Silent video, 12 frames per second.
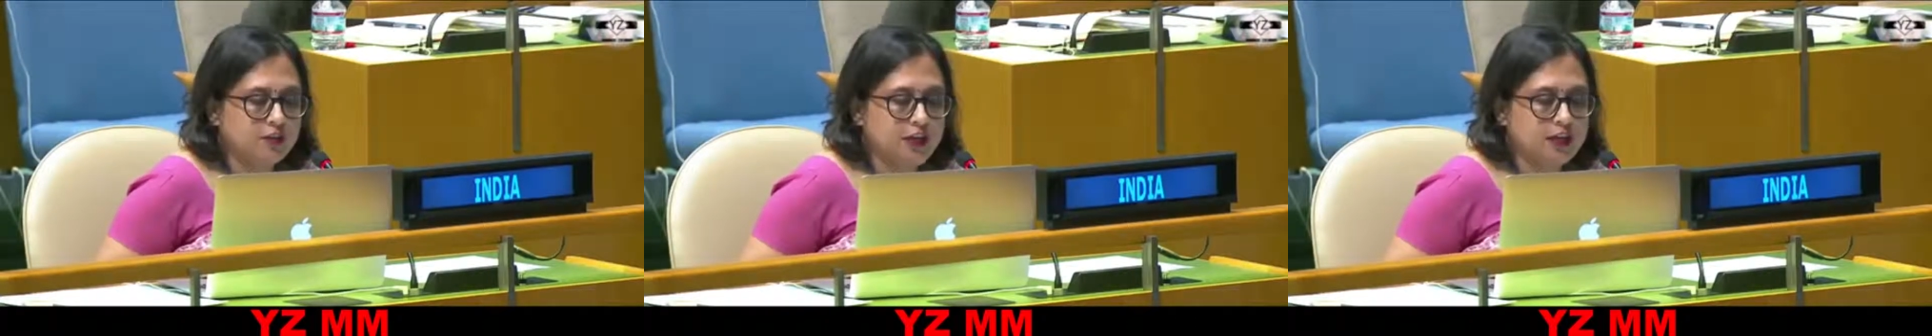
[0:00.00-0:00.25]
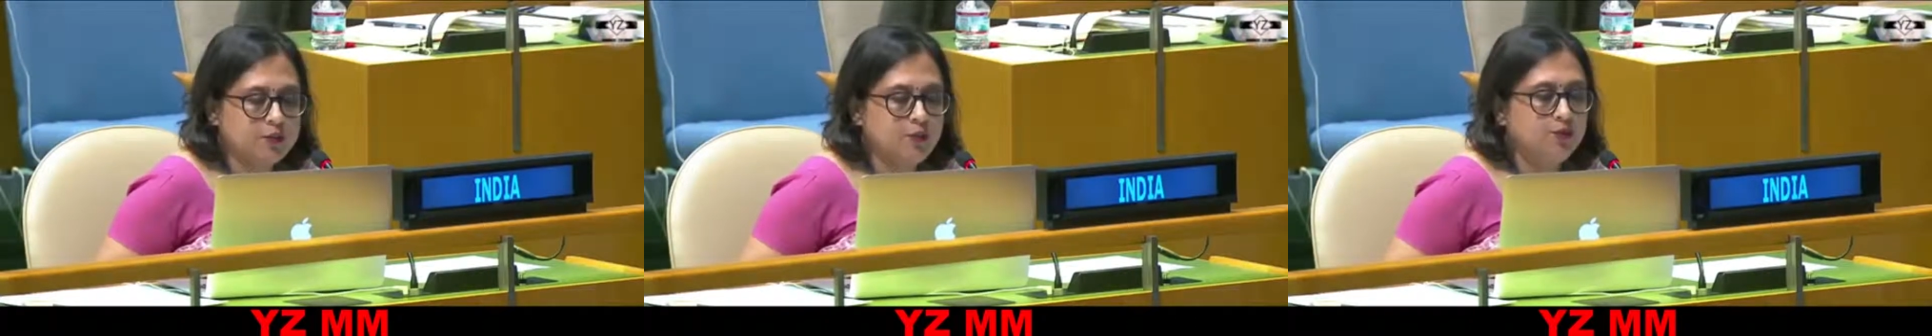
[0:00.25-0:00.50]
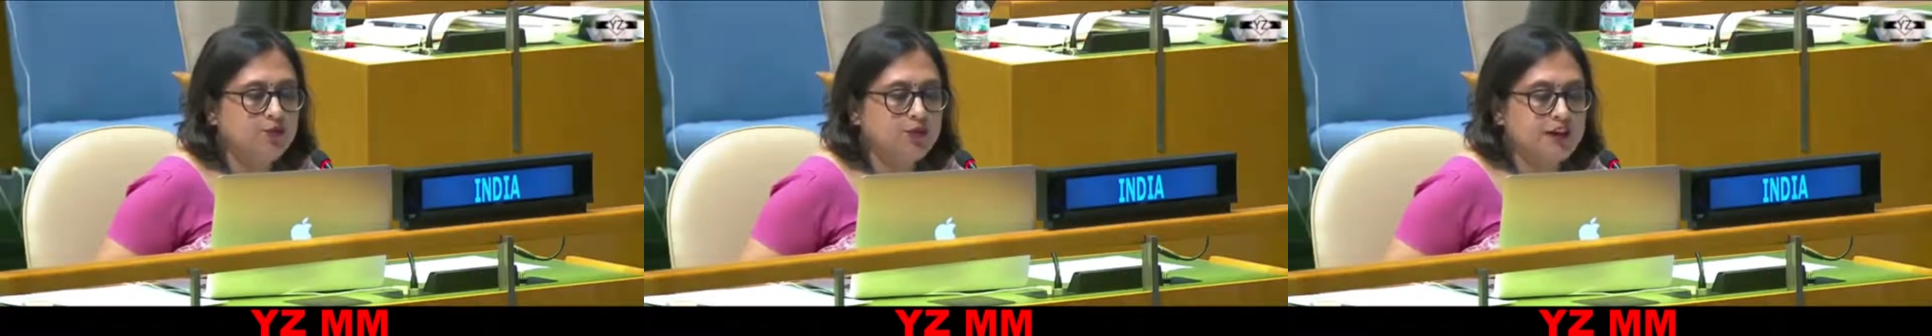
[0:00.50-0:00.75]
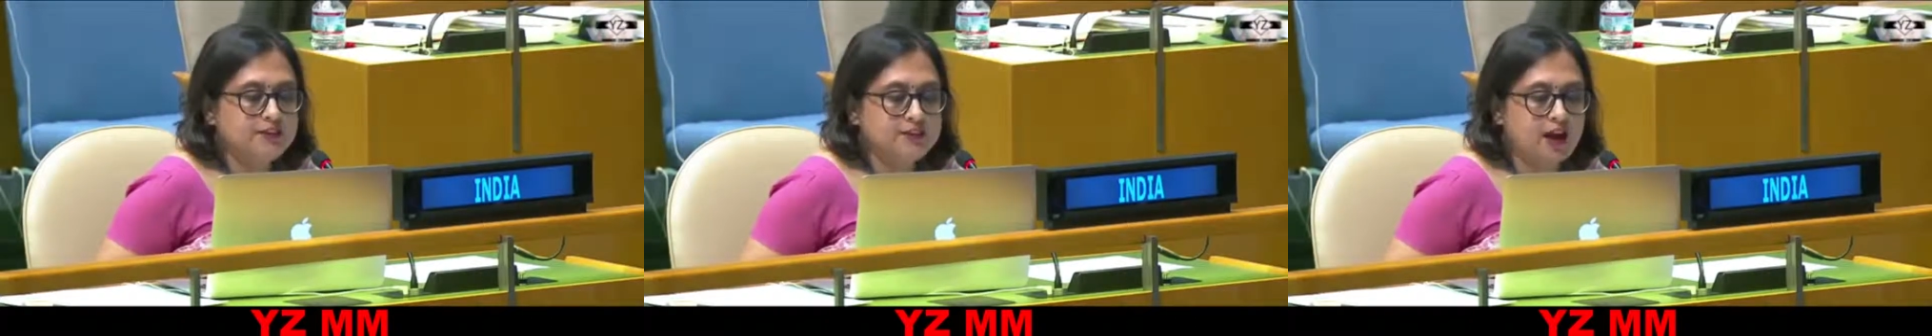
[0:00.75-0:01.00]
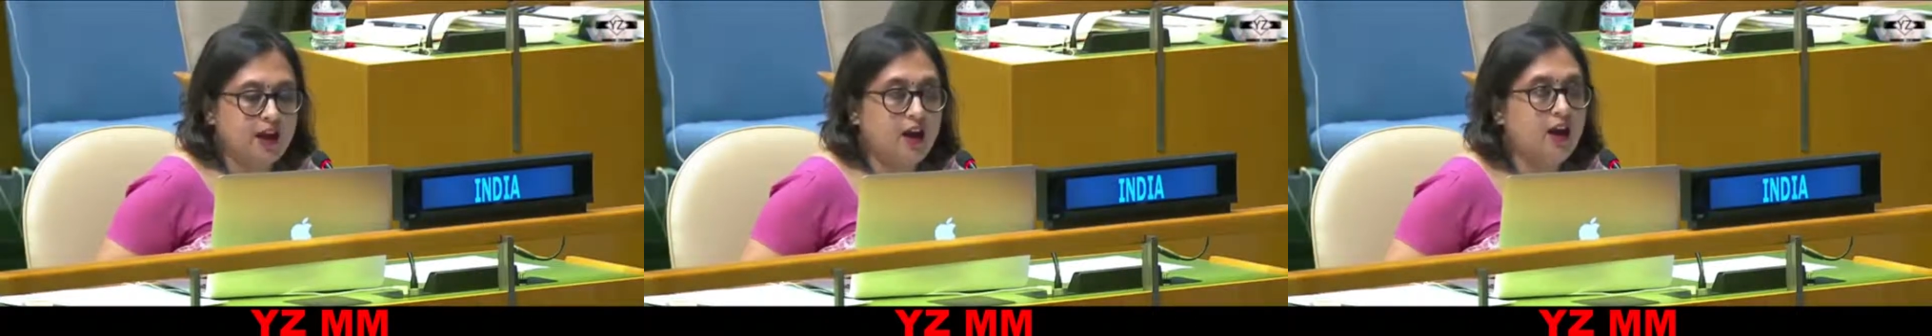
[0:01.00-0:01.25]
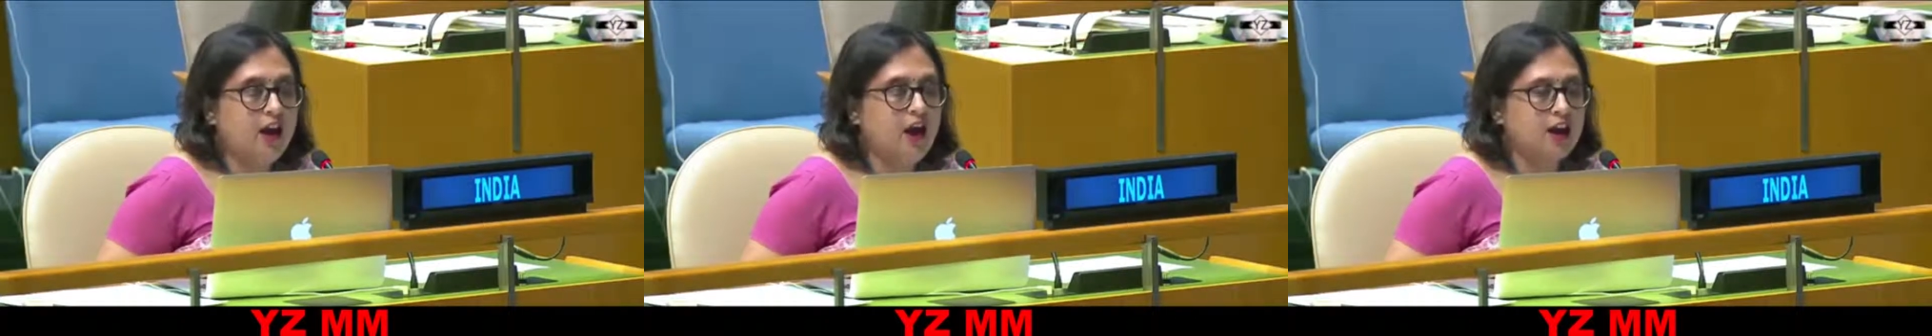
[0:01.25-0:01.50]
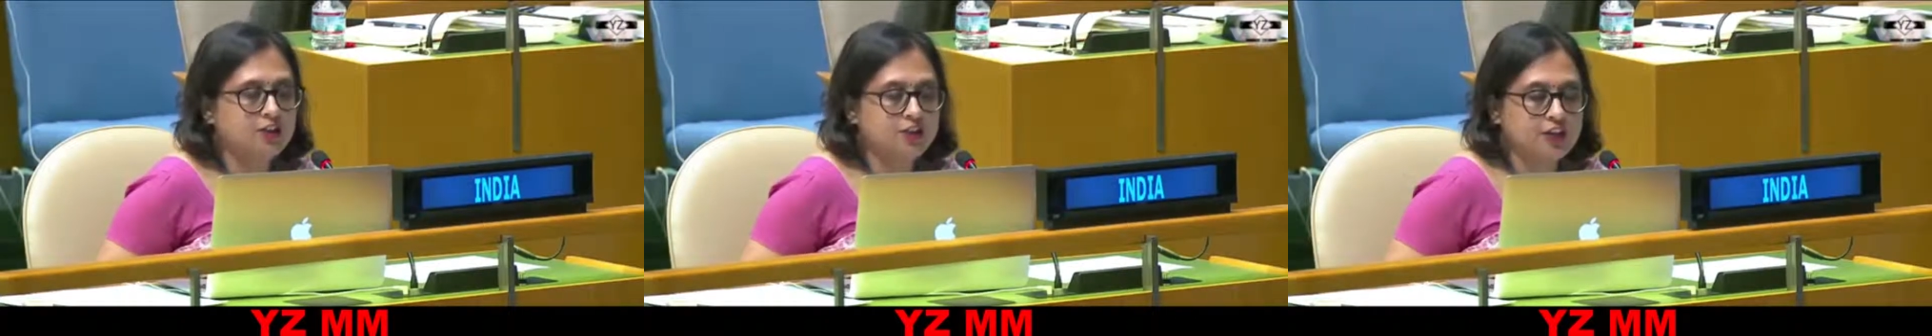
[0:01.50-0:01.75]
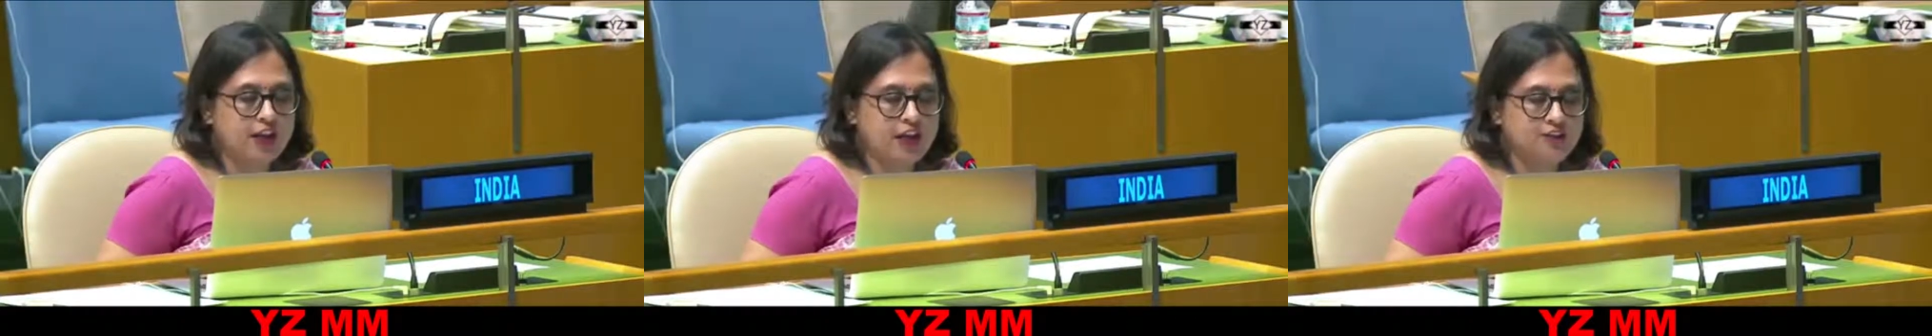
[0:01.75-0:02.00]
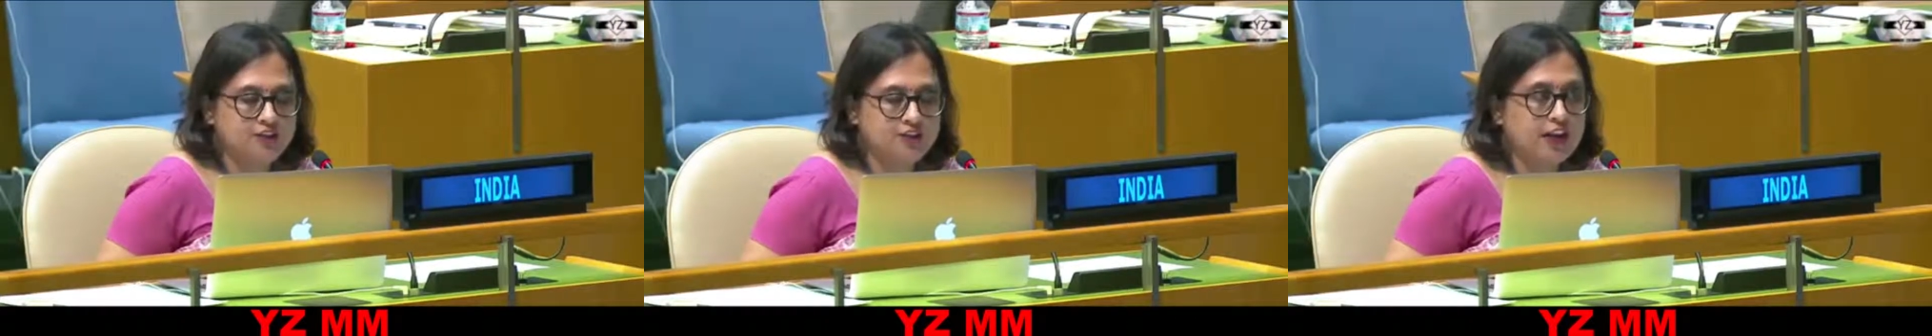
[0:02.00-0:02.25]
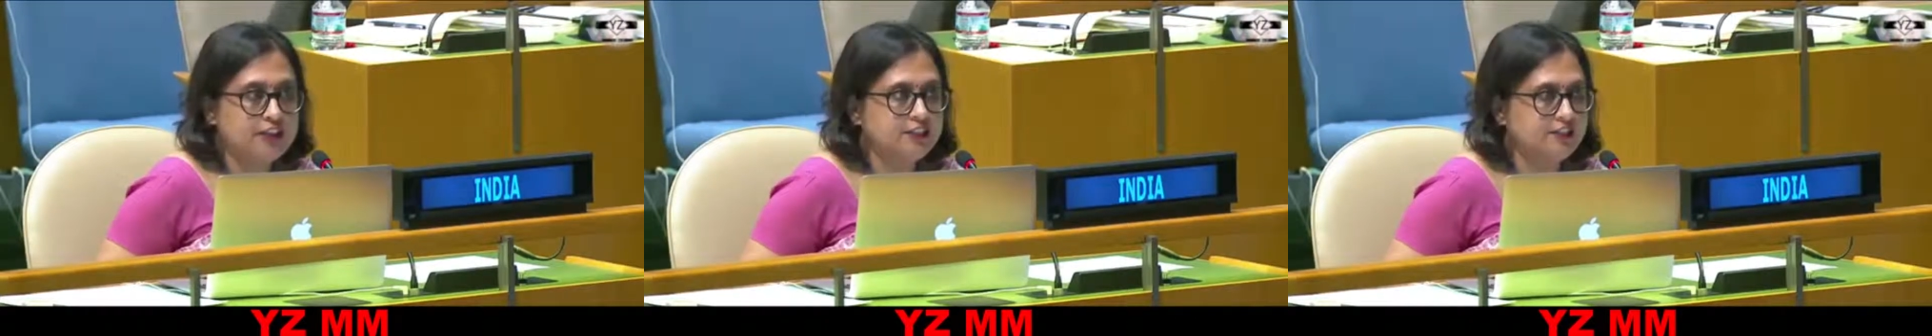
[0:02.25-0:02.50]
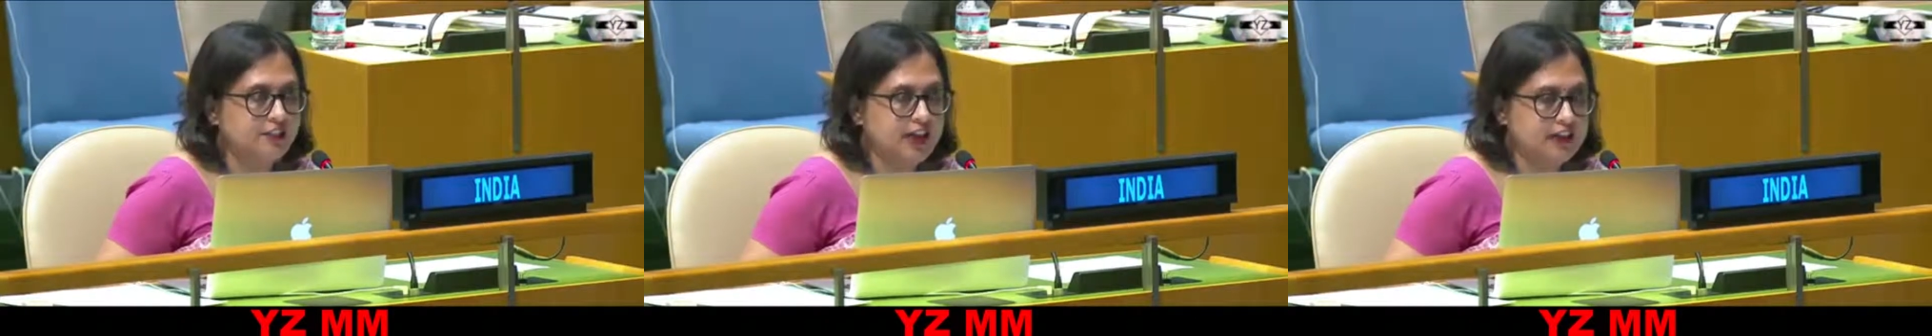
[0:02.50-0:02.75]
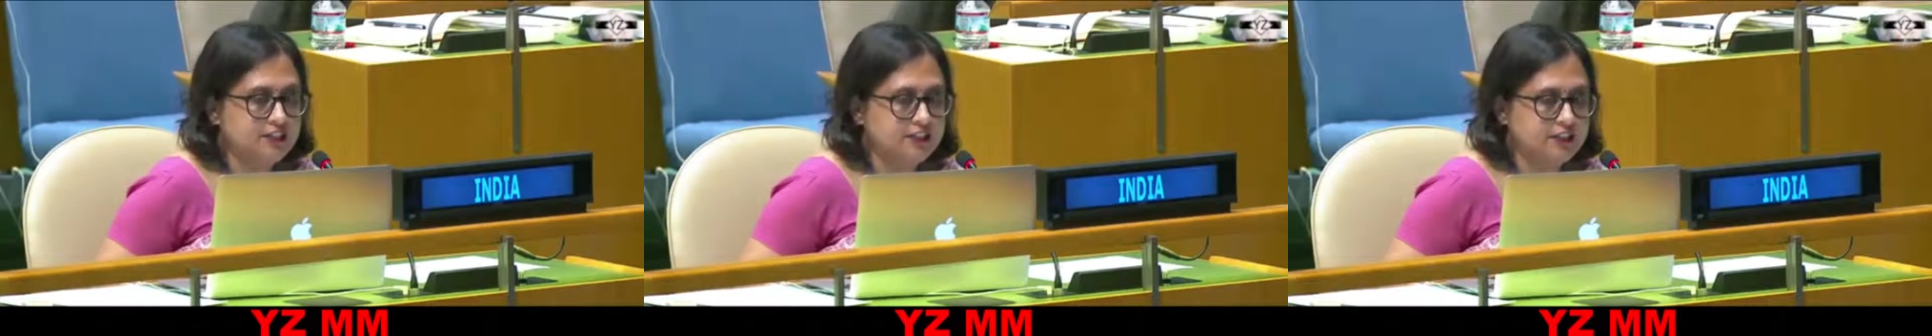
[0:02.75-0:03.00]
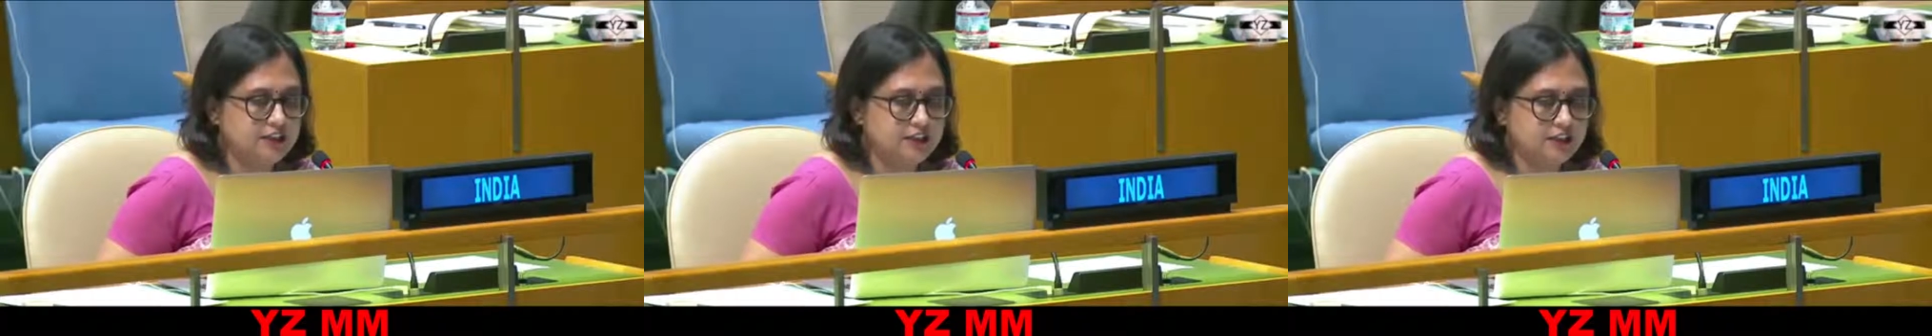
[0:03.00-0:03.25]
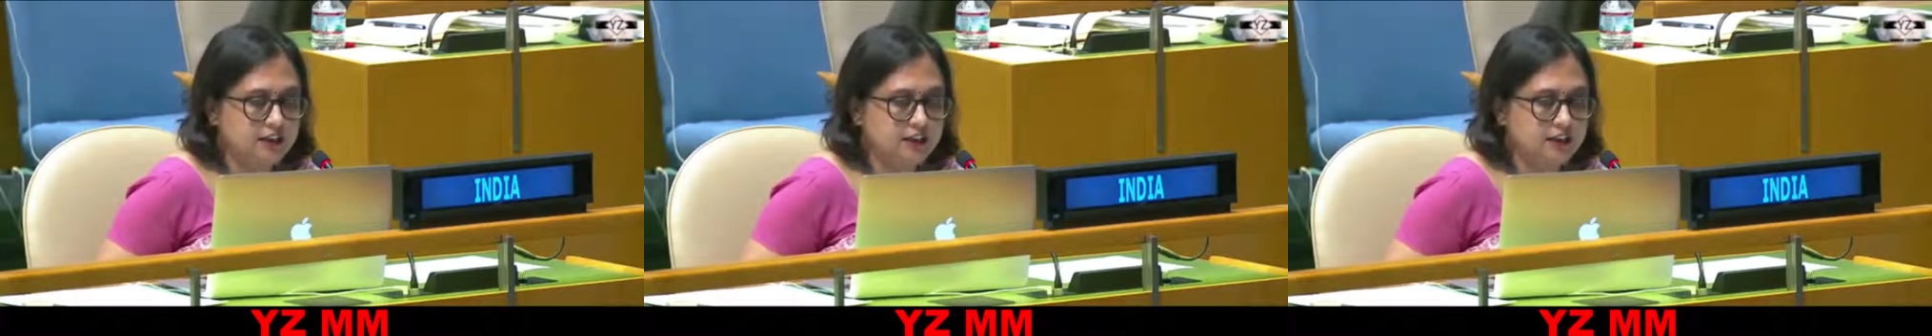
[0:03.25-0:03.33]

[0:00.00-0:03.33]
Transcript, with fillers: It portrays a harsh and tragic reality,